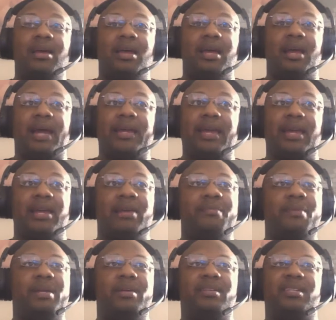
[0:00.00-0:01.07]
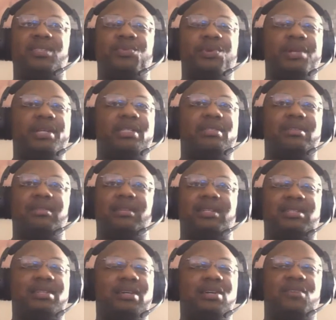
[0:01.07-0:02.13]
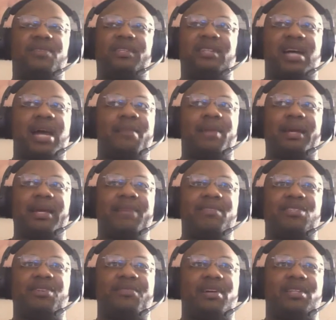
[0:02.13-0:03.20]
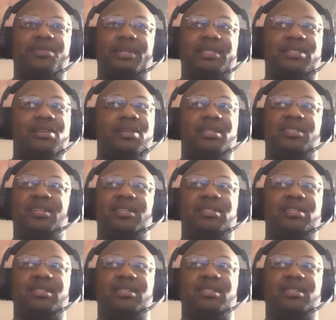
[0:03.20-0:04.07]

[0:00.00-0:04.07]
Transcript: And I get it, but it just really looks good over time. Like even Street Fighter 3 still looks good to this.